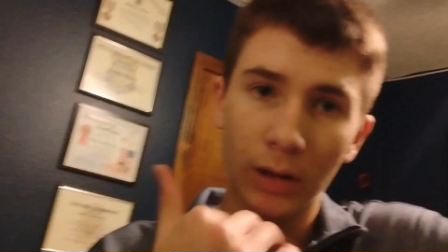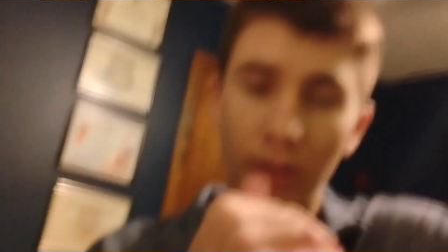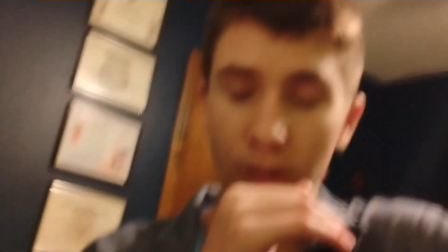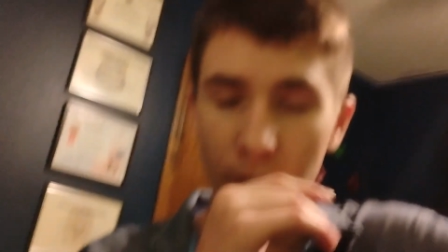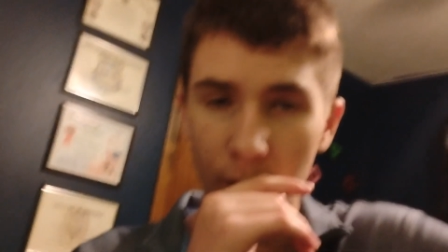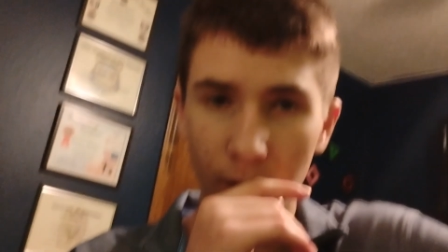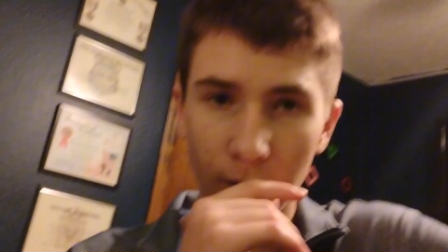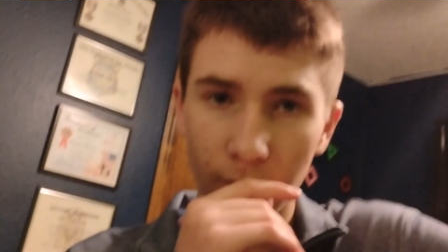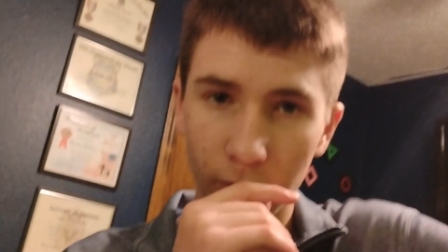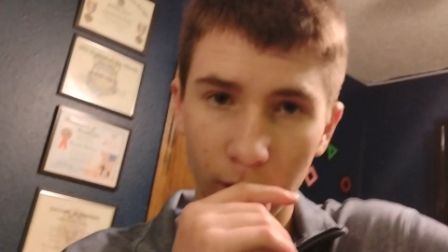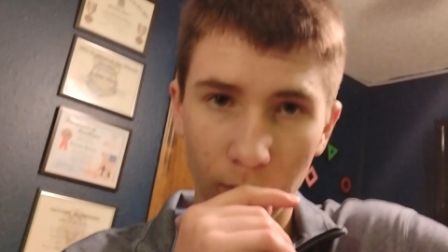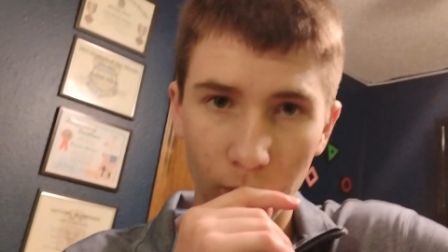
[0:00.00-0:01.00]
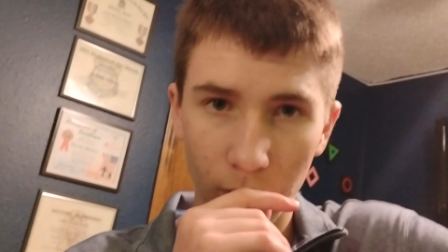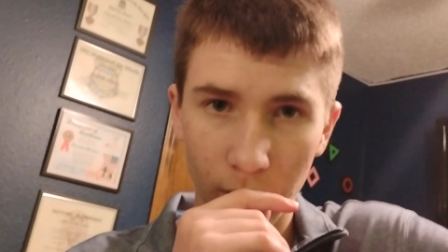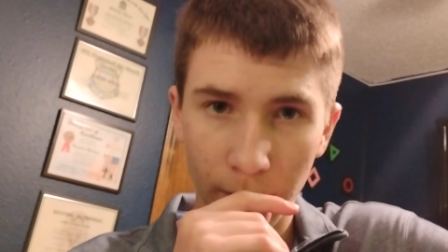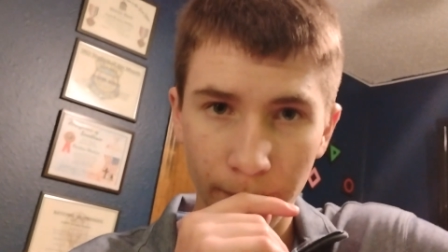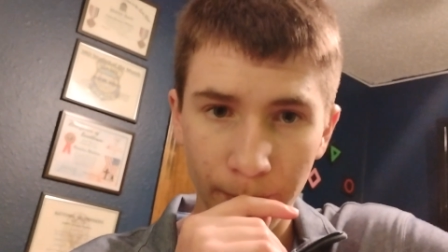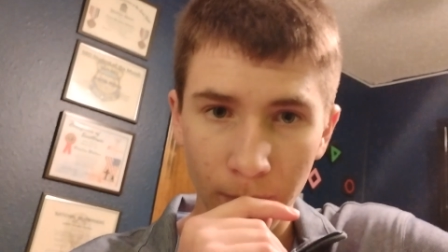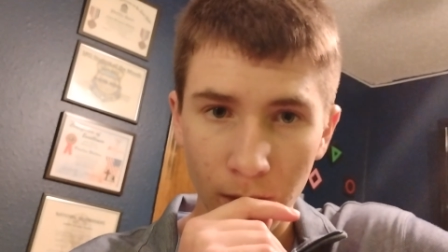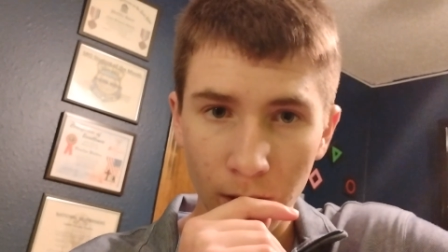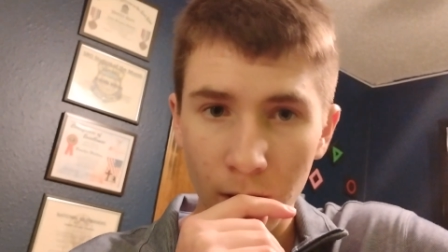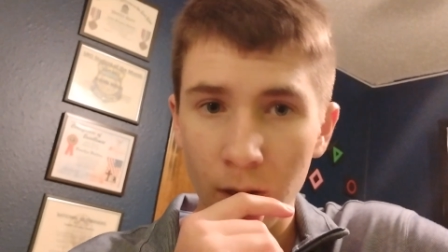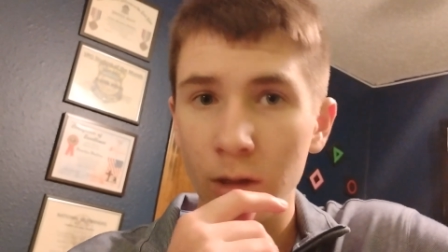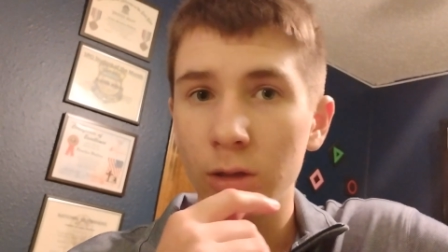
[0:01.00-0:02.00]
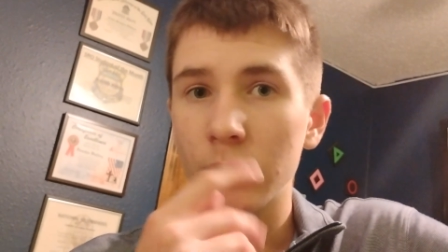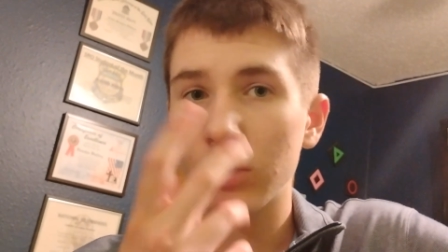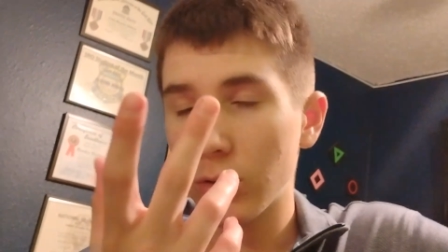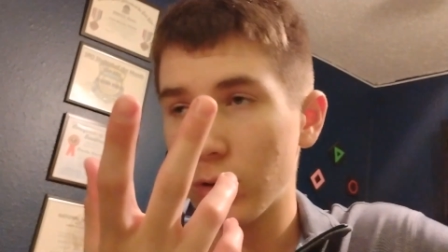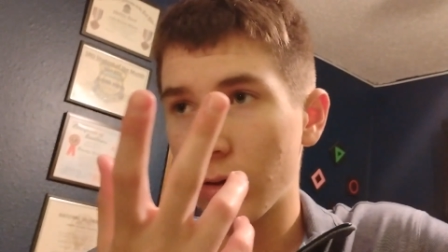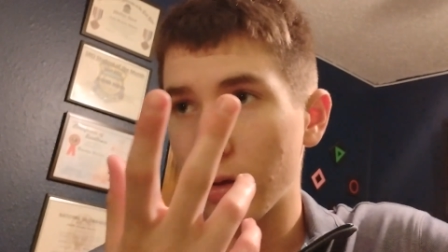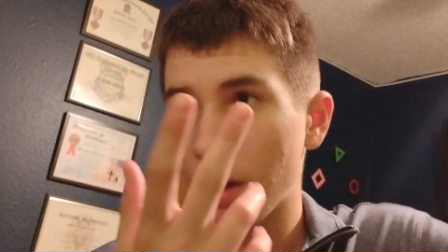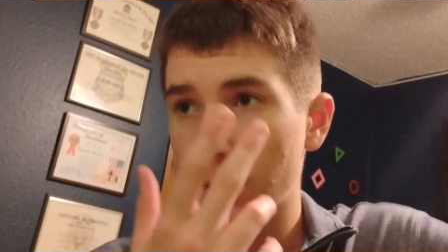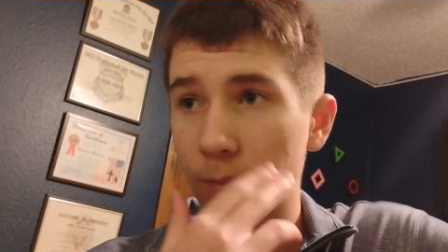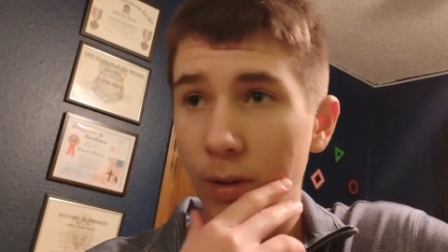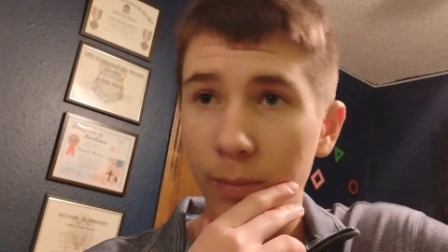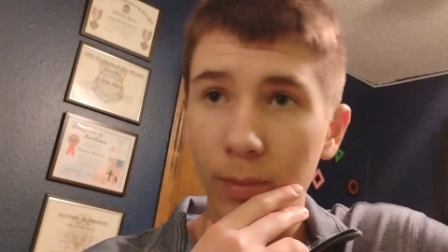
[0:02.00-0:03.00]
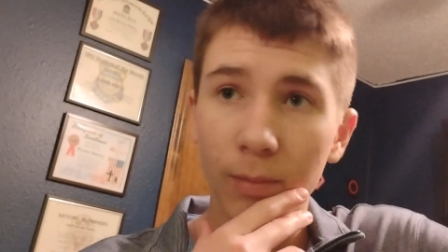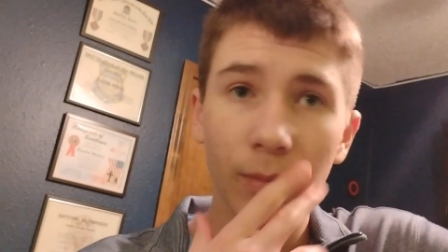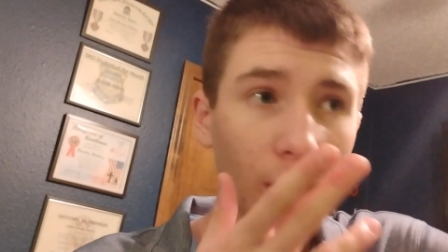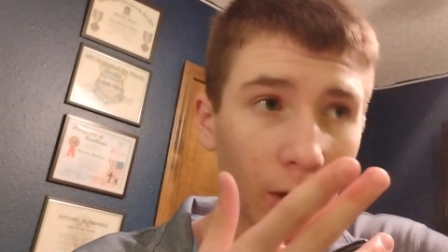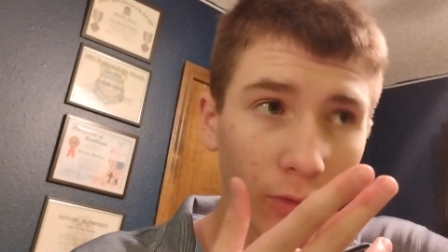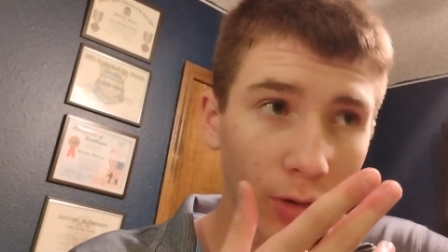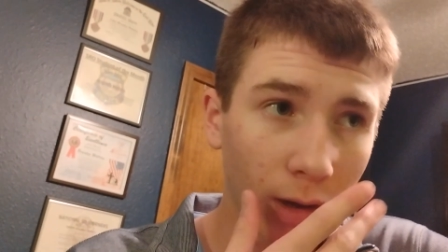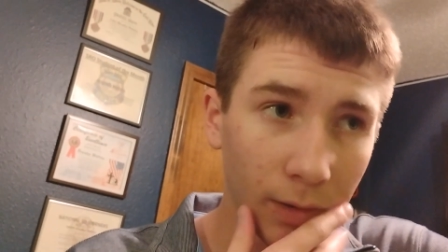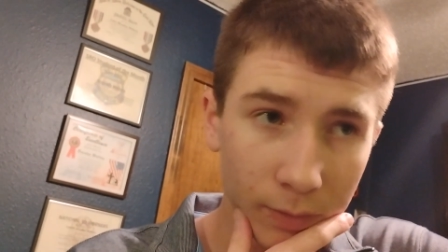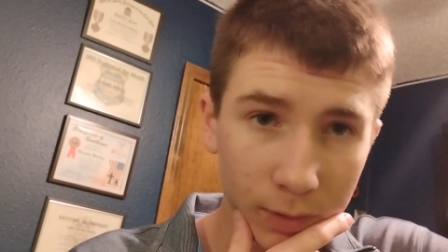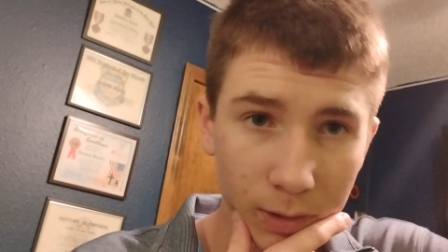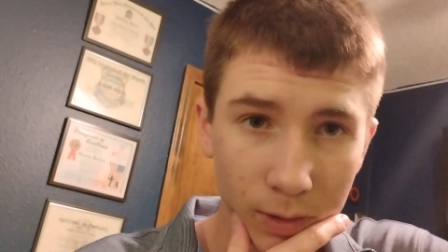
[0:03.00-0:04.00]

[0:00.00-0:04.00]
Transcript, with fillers: I get everything working. Don't know yet. Might be Minecraft.